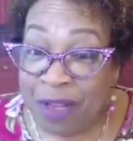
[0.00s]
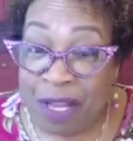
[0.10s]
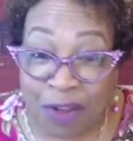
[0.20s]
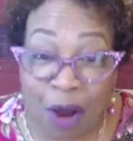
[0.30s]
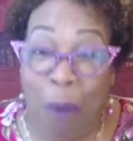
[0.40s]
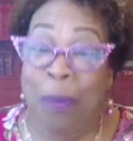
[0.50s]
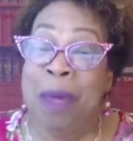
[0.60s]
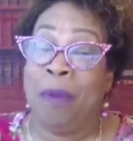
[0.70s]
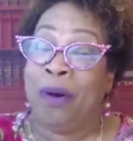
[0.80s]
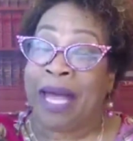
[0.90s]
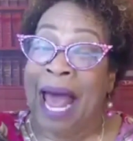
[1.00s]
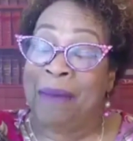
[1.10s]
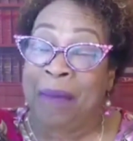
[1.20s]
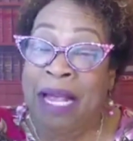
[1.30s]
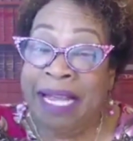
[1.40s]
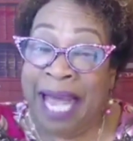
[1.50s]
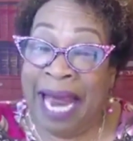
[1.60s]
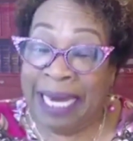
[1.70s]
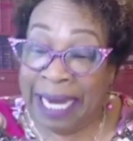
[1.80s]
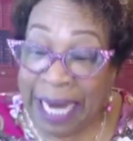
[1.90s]
so people
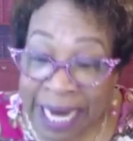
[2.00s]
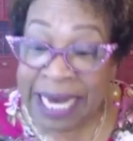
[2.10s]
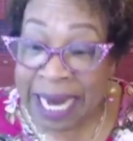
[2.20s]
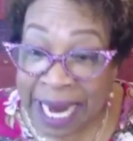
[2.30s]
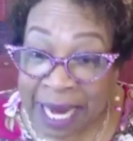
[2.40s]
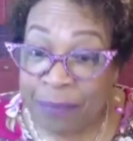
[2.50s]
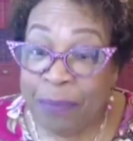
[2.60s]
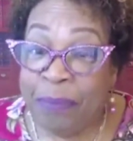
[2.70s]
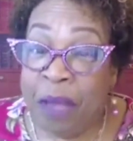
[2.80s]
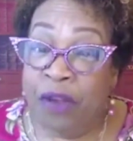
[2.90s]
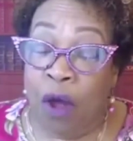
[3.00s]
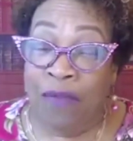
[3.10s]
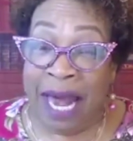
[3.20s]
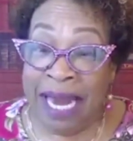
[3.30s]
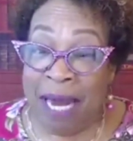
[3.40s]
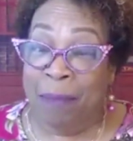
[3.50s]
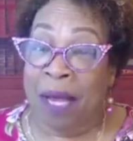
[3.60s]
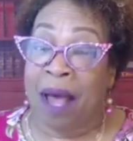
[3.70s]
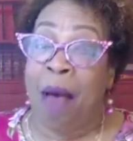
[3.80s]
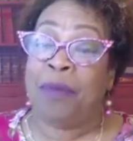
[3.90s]
can eat it, so that it
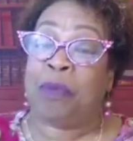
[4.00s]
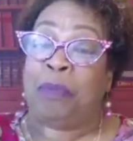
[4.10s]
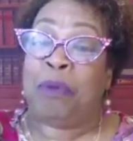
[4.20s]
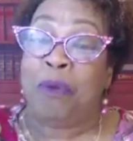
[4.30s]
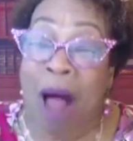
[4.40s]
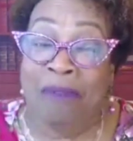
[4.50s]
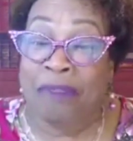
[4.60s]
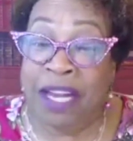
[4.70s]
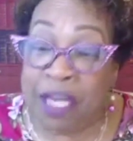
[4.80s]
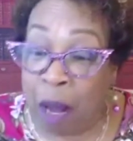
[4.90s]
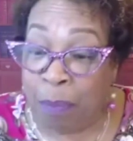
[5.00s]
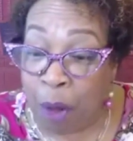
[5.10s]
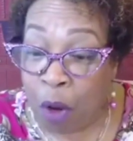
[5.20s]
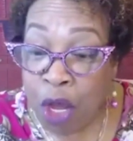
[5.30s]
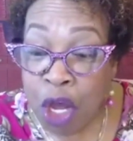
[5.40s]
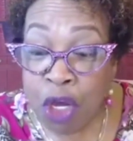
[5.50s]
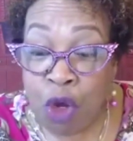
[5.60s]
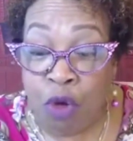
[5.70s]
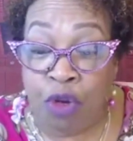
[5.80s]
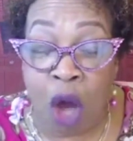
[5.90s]
becomes profitable.
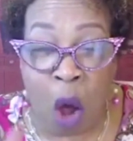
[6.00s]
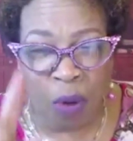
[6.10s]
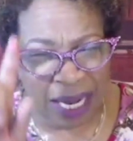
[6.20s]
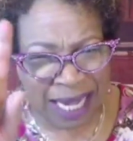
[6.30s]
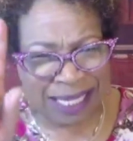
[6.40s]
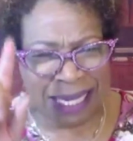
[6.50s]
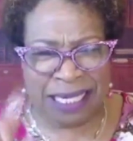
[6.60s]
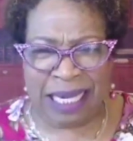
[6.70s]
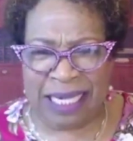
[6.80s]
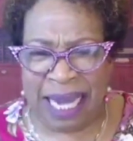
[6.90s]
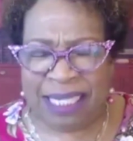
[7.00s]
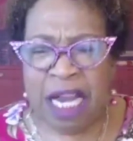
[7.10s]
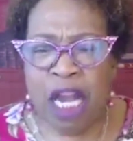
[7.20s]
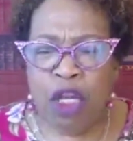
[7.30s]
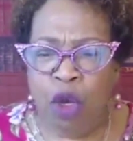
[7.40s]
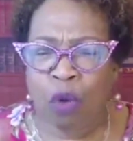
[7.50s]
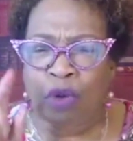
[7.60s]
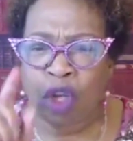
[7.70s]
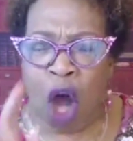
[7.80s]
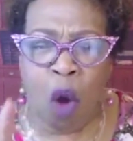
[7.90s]
You don't listen to this.
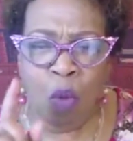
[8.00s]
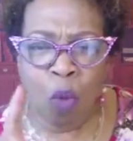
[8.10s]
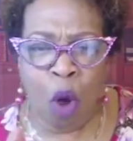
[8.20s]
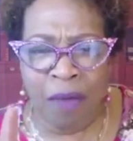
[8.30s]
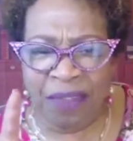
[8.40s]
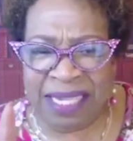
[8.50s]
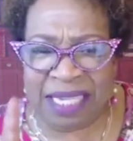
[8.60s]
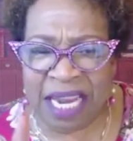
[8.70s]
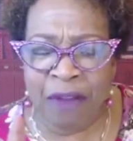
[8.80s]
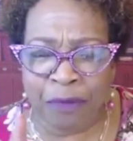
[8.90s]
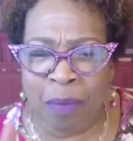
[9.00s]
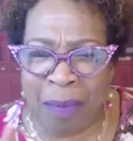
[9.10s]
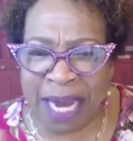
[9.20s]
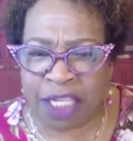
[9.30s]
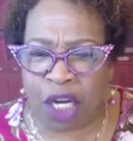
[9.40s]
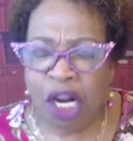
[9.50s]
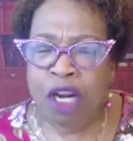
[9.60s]
You don't want this information